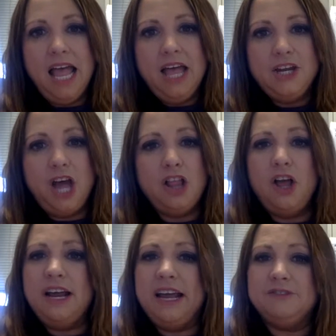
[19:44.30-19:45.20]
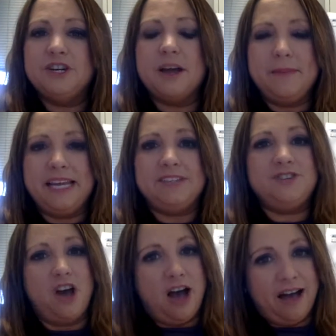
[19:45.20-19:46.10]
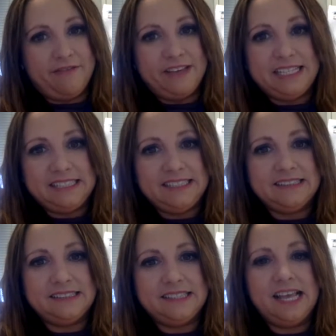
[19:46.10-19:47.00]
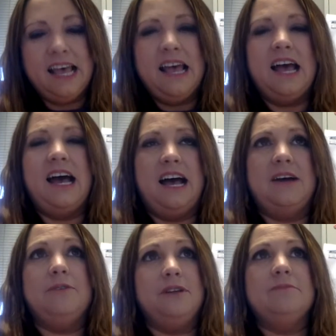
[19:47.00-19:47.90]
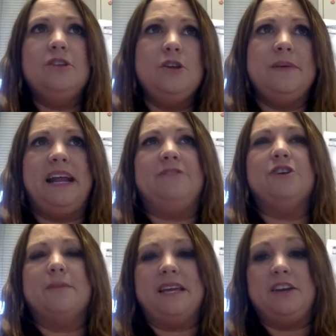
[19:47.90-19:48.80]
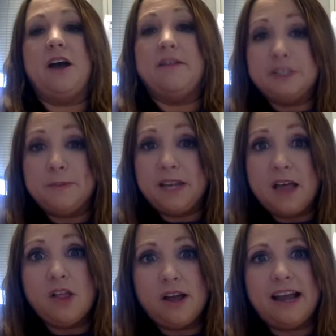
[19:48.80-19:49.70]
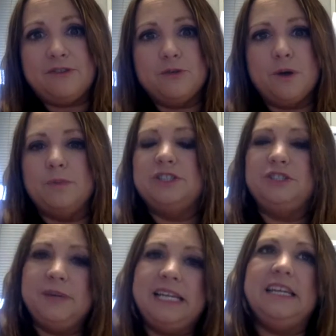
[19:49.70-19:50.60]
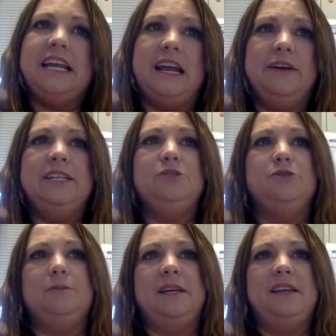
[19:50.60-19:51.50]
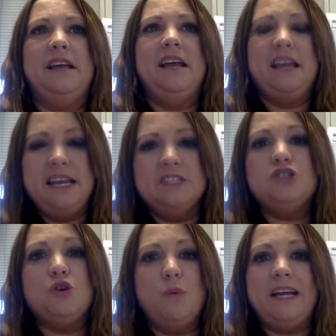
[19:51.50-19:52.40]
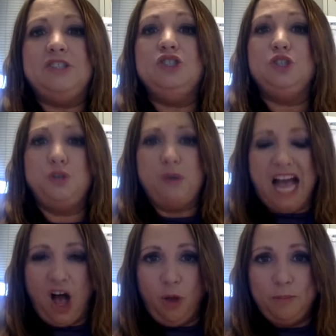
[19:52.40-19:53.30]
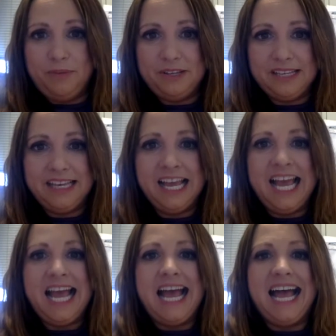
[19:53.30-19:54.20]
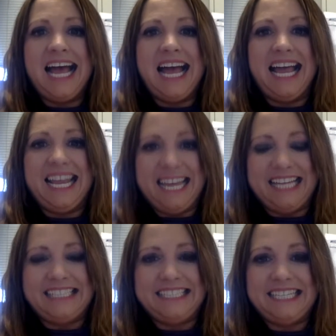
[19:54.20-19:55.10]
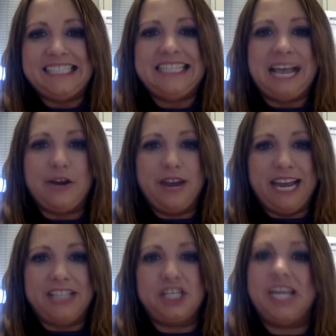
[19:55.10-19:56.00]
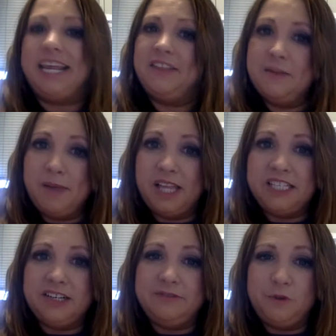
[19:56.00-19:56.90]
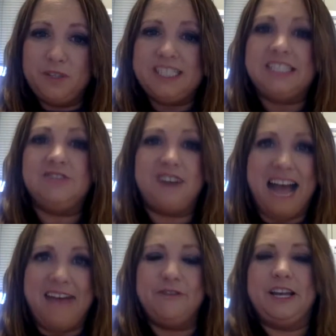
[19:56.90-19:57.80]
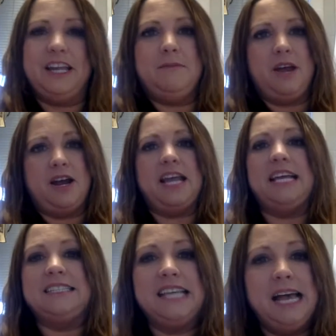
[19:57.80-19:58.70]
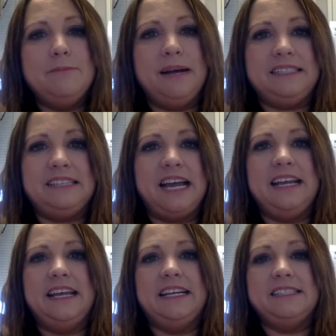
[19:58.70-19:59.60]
Not long after coming into office, well, a little bit after coming into office, but not long after World War II ended, Harry Truman is going to help end segregation in the military forces for African Americans by signing an